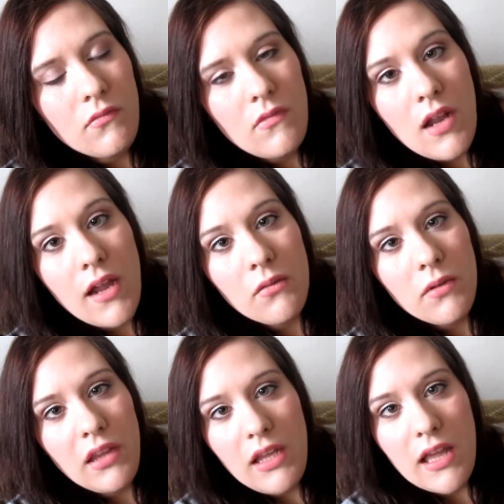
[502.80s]
not
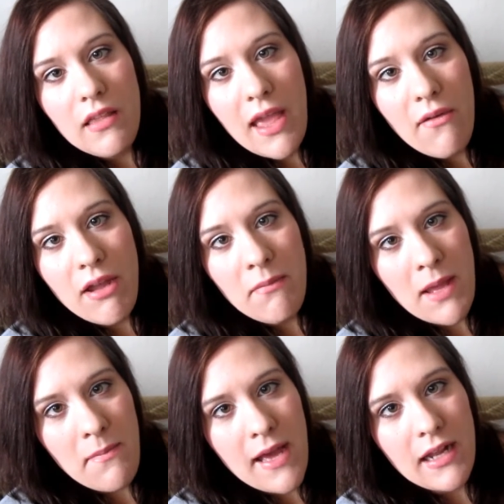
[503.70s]
really allowing
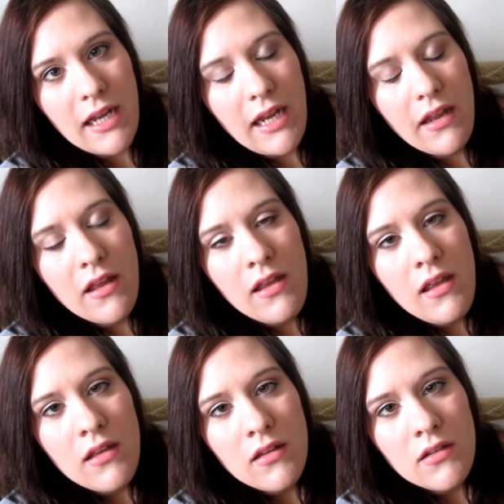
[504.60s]
my body
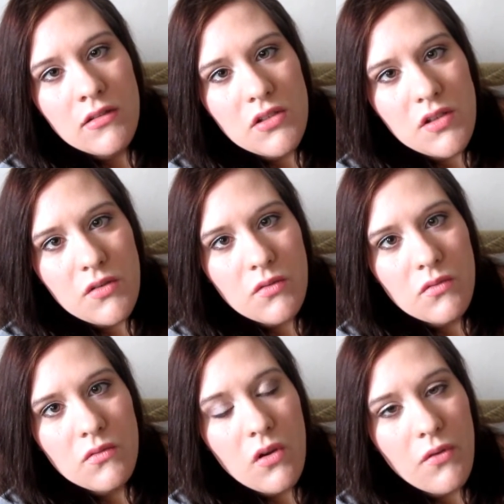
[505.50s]

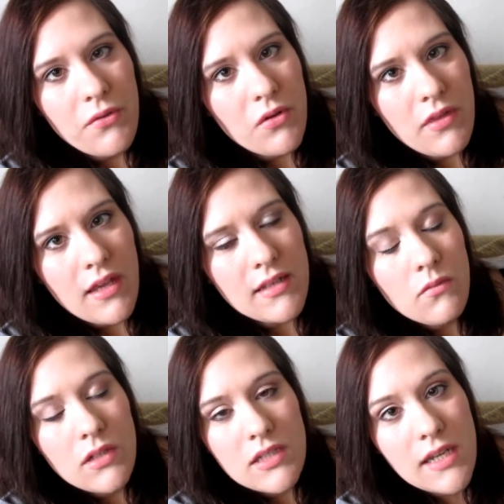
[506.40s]
to go through this.
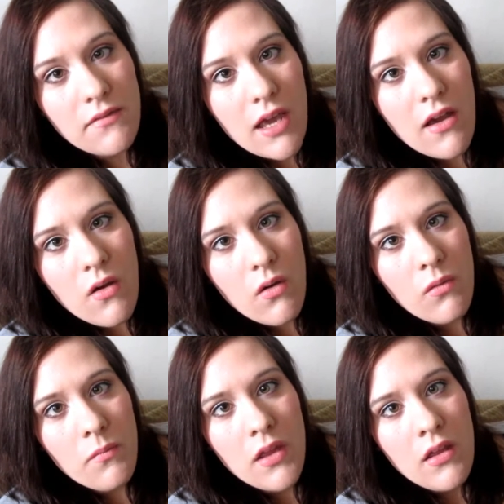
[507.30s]
When Dave got
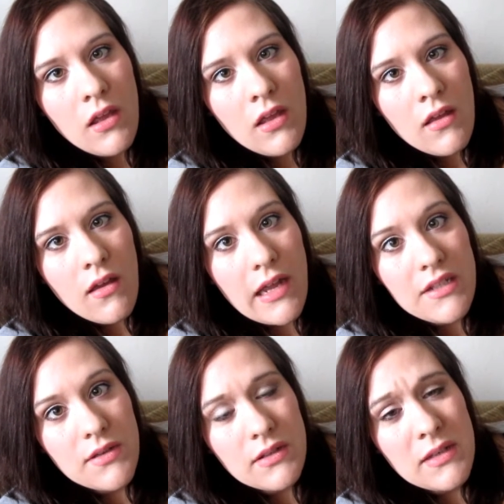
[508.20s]
home, I
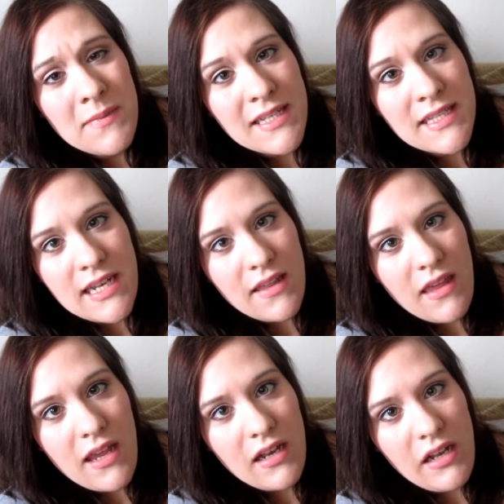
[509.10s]
told him, I said, I
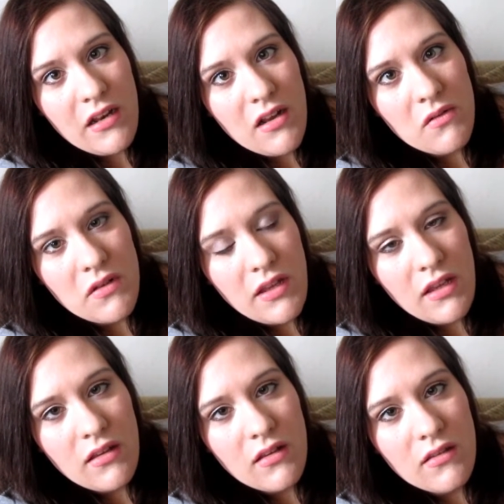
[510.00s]
think I need to go to
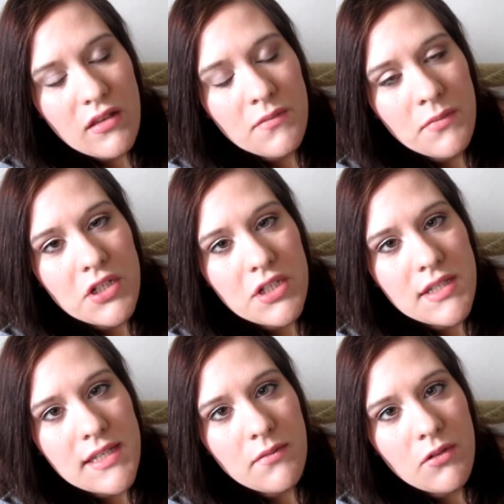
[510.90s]
the, the
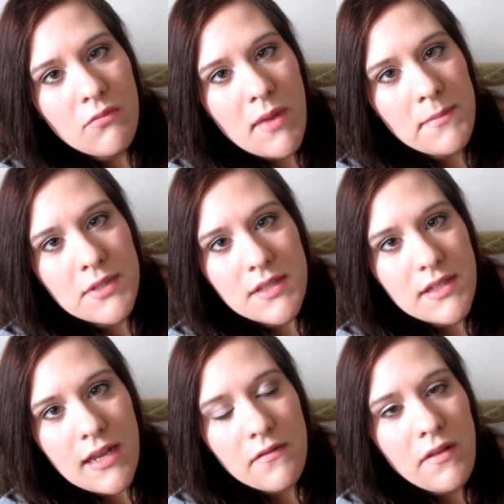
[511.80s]
emergency room. I'm just
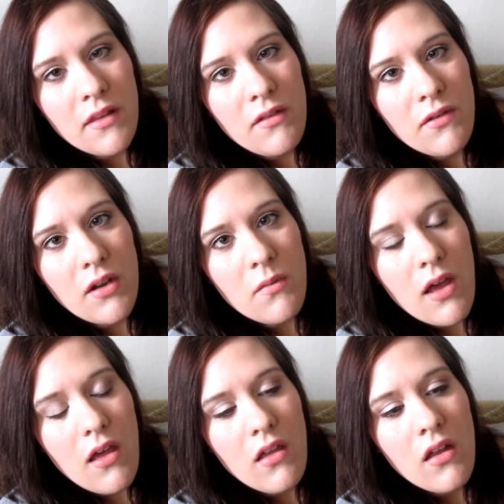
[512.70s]
not feeling very
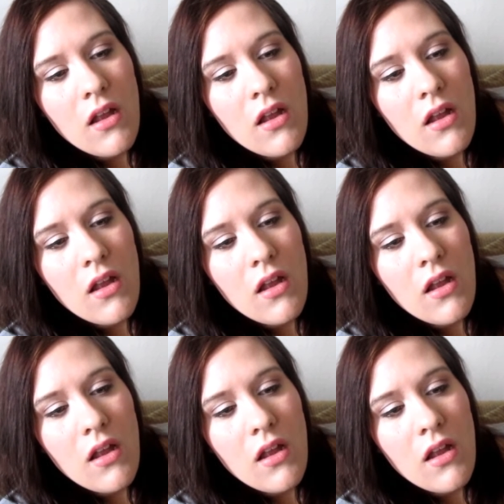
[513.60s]
well.